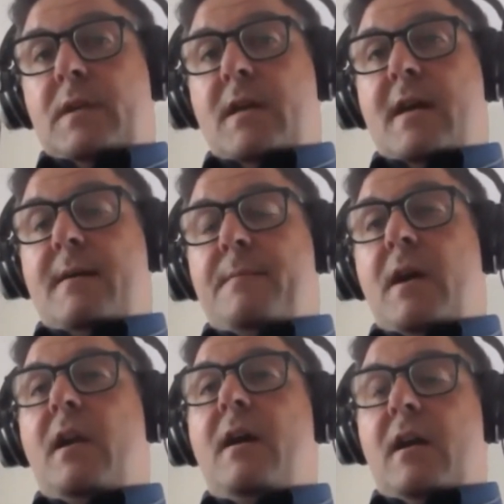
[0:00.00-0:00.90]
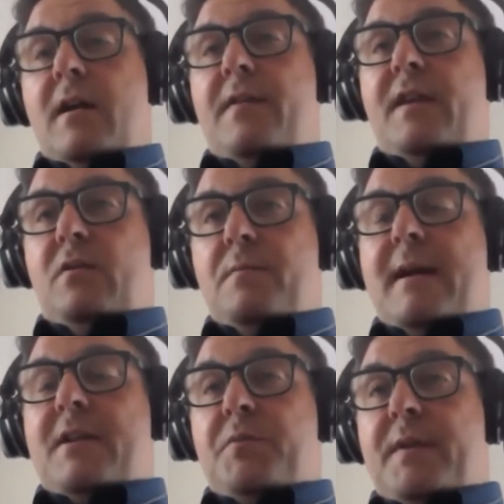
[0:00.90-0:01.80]
Yeah, I like the yield
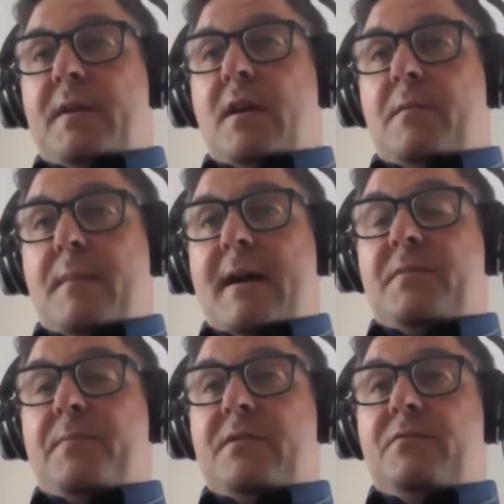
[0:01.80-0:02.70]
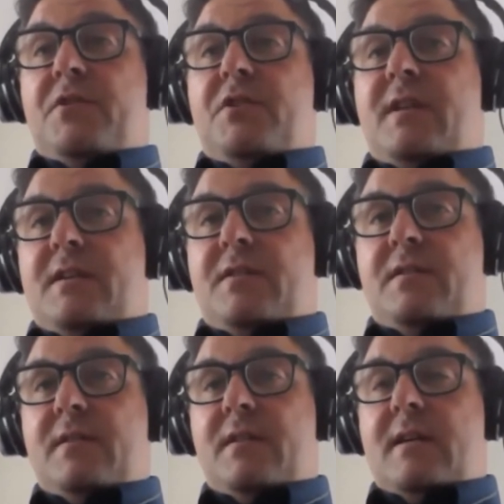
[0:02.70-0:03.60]
management aspect, Richard.
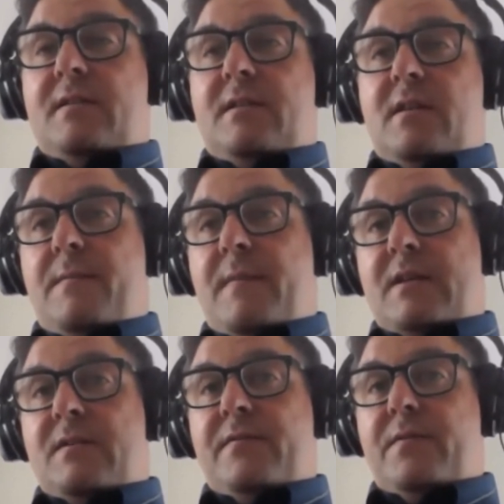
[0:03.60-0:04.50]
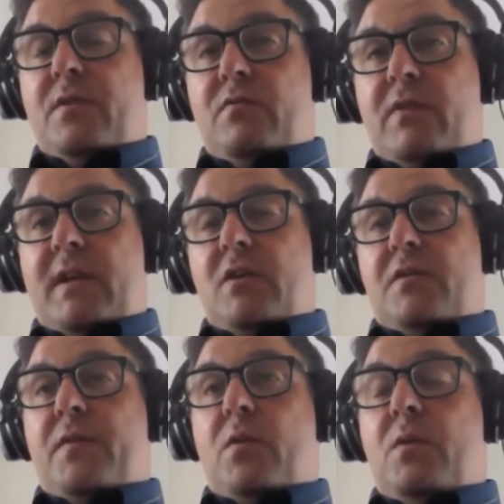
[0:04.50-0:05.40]
That's really
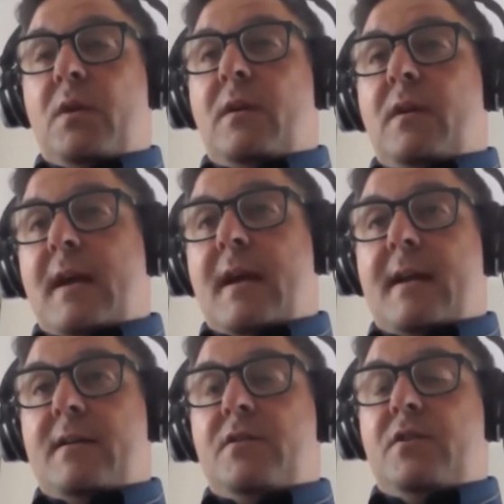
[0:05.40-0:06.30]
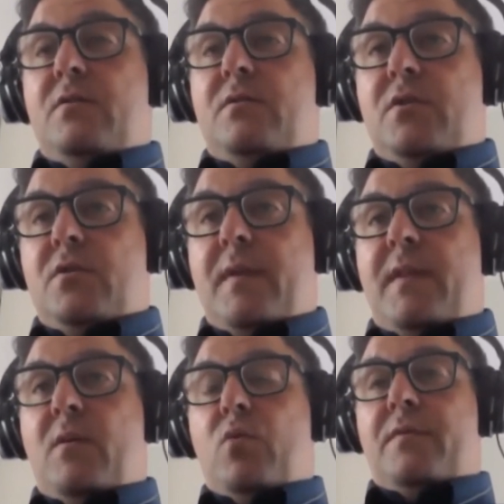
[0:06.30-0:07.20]
useful, and you do win
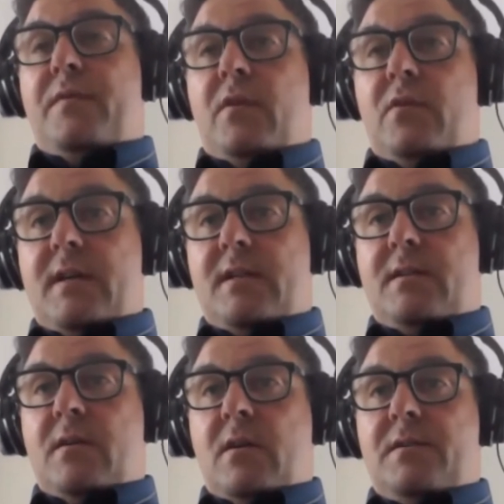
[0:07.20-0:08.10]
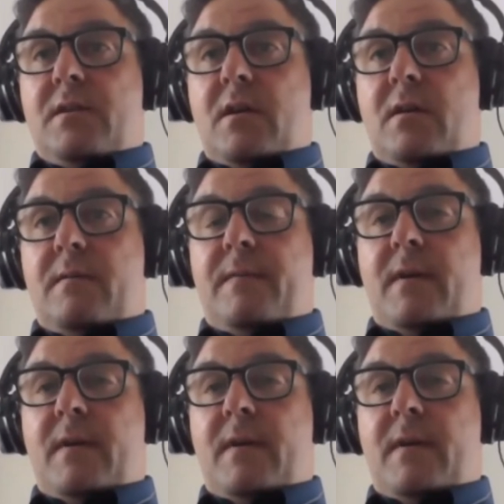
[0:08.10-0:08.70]
the award for longest answer